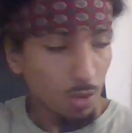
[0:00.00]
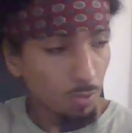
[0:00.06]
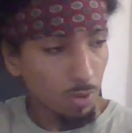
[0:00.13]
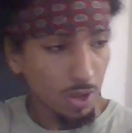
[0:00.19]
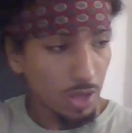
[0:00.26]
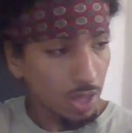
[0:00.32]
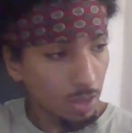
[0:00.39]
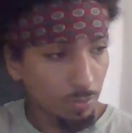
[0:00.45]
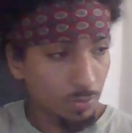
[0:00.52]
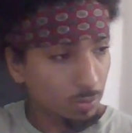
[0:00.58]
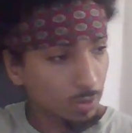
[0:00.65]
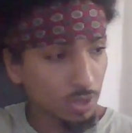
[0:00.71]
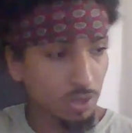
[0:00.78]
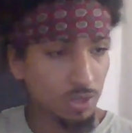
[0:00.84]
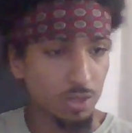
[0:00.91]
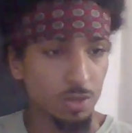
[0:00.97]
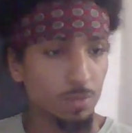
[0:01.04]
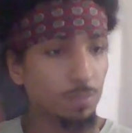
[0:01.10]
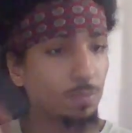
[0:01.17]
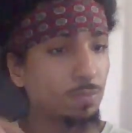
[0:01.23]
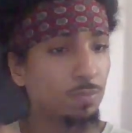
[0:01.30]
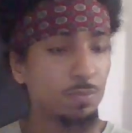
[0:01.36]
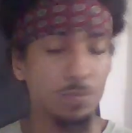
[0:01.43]
What helped was
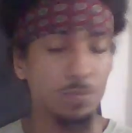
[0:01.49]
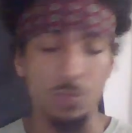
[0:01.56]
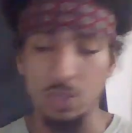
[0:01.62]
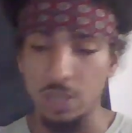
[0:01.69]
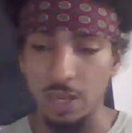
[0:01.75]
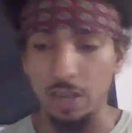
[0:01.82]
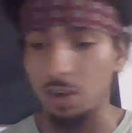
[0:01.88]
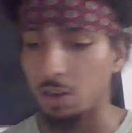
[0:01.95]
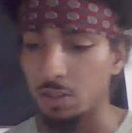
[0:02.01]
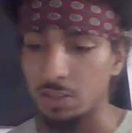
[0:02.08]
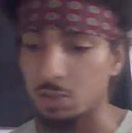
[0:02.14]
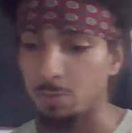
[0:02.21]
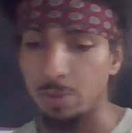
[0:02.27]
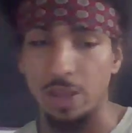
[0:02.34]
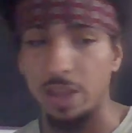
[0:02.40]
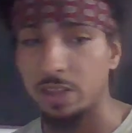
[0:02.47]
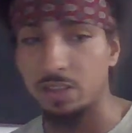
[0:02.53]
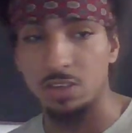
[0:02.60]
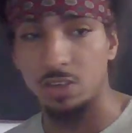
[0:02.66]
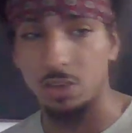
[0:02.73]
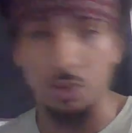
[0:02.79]
taking all these plants and